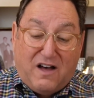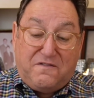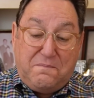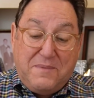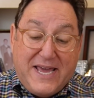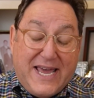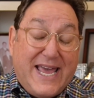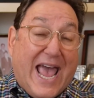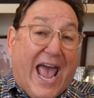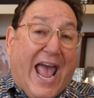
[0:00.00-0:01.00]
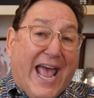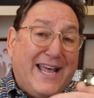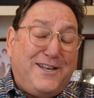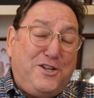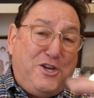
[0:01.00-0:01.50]
of me
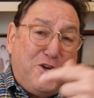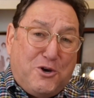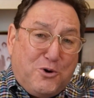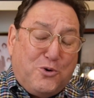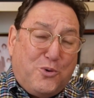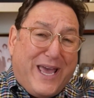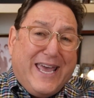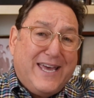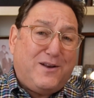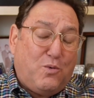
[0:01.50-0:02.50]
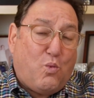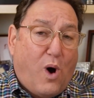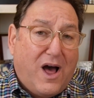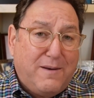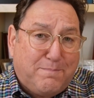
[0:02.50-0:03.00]
and you in
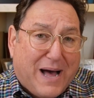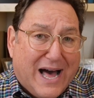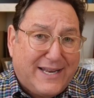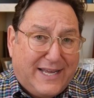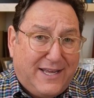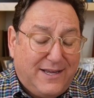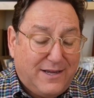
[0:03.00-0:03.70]
one body.